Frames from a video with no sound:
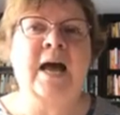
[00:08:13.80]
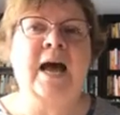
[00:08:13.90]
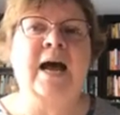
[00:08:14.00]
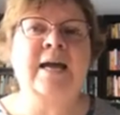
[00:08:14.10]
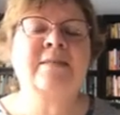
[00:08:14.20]

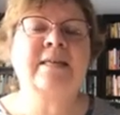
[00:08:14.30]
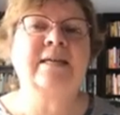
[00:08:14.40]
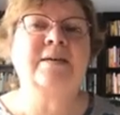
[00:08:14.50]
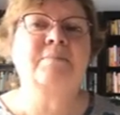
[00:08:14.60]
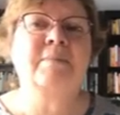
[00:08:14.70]
I
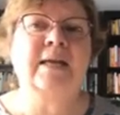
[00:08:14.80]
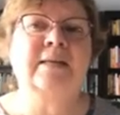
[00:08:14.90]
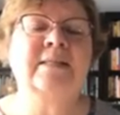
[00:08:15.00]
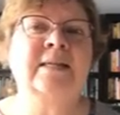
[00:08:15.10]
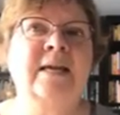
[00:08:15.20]
think it
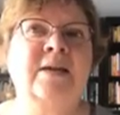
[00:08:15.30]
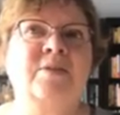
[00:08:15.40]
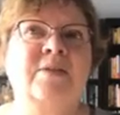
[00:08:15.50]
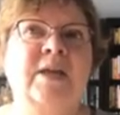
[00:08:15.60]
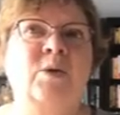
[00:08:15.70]
meant
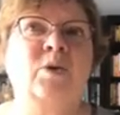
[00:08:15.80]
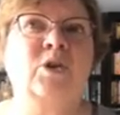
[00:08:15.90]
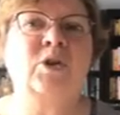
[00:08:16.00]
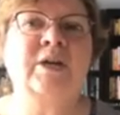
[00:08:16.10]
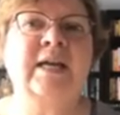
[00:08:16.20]
that they were
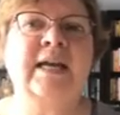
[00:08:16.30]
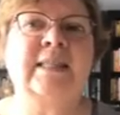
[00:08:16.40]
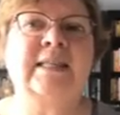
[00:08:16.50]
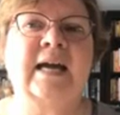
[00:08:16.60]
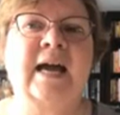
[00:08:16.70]
looking
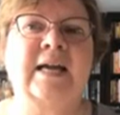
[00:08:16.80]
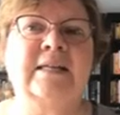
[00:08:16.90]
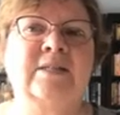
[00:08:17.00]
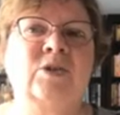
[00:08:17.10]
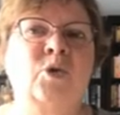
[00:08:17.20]
at the
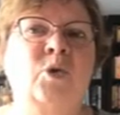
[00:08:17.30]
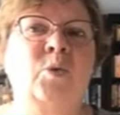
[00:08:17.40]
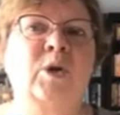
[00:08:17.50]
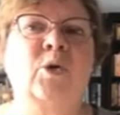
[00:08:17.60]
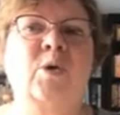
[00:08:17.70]
guys who
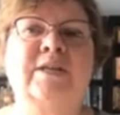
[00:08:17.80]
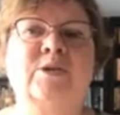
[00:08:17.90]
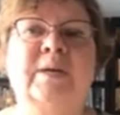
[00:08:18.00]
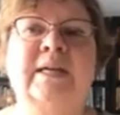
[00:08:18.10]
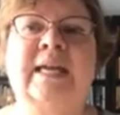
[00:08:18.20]
were going
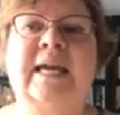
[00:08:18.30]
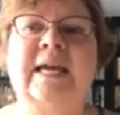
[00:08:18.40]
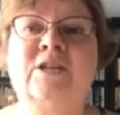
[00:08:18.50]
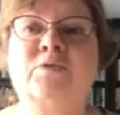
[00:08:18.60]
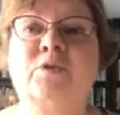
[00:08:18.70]
to
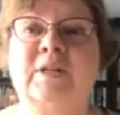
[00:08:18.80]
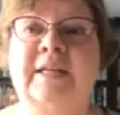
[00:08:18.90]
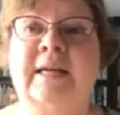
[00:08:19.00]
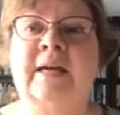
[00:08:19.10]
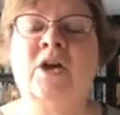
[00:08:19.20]
engage
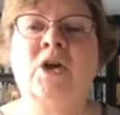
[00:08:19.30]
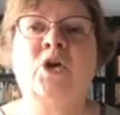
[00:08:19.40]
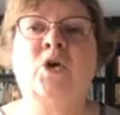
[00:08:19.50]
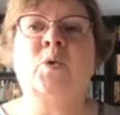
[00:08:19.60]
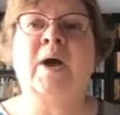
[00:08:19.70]
fully,
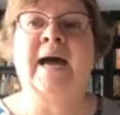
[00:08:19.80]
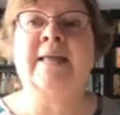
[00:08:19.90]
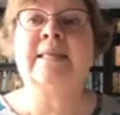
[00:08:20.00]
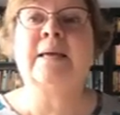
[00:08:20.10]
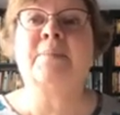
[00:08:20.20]
who
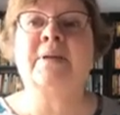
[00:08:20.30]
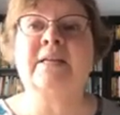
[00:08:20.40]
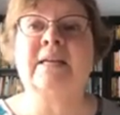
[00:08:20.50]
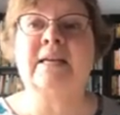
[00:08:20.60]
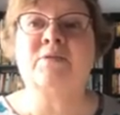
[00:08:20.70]
had the
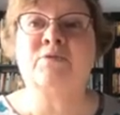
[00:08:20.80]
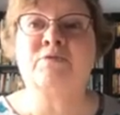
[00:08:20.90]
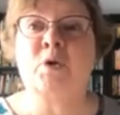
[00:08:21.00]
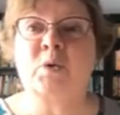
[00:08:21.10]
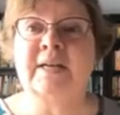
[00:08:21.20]
ability to
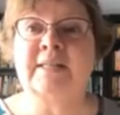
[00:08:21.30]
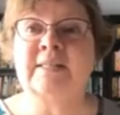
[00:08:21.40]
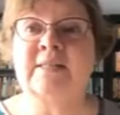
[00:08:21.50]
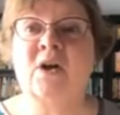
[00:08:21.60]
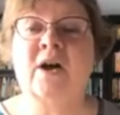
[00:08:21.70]

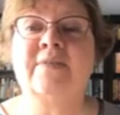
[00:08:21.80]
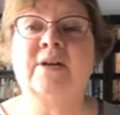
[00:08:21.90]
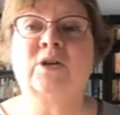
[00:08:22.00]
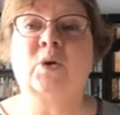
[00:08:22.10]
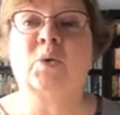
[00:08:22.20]
focus on
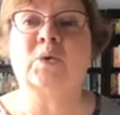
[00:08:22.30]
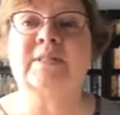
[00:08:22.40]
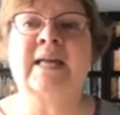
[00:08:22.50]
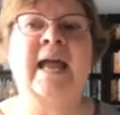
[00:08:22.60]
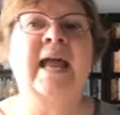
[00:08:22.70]
their
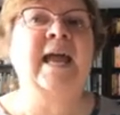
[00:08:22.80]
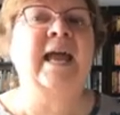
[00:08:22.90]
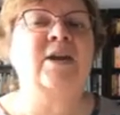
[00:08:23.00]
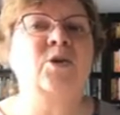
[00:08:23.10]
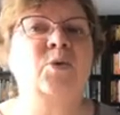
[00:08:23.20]
goals,
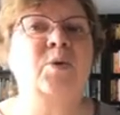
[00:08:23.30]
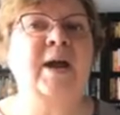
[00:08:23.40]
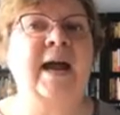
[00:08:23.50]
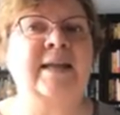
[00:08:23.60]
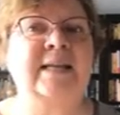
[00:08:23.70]
and who
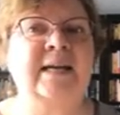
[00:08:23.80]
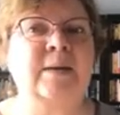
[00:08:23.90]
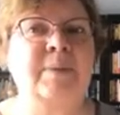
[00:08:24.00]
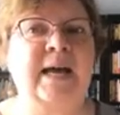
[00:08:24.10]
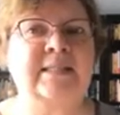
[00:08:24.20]
had that
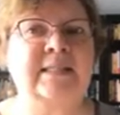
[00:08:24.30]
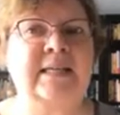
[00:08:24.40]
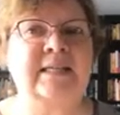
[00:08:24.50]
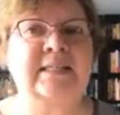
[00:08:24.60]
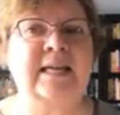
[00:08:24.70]

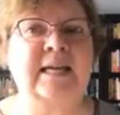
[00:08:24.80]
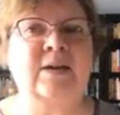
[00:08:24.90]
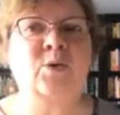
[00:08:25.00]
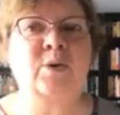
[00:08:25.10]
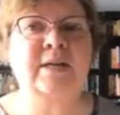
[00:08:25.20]
capacity to take
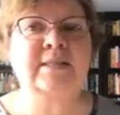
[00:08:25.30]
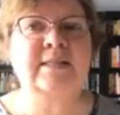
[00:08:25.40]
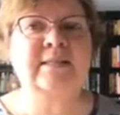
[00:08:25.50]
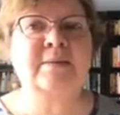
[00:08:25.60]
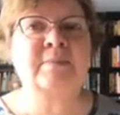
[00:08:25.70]

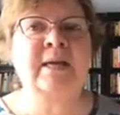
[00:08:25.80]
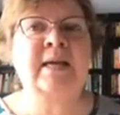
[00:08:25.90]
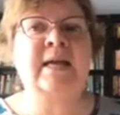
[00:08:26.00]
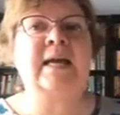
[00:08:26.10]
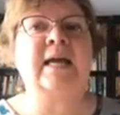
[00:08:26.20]
criticism
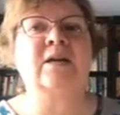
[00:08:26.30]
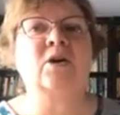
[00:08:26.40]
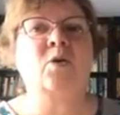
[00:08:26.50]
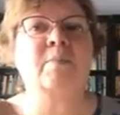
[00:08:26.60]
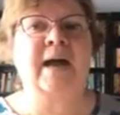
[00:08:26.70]
and
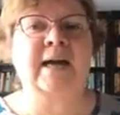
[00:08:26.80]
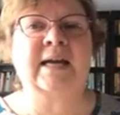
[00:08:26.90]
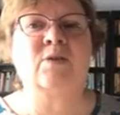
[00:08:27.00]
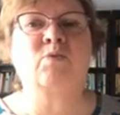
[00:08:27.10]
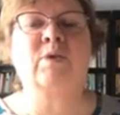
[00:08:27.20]
go back
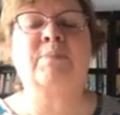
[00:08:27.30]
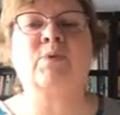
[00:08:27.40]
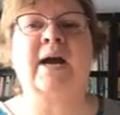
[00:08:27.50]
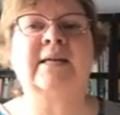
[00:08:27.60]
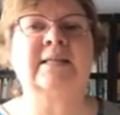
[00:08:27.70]
and
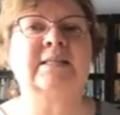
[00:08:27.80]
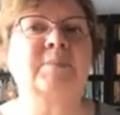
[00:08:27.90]
repractice.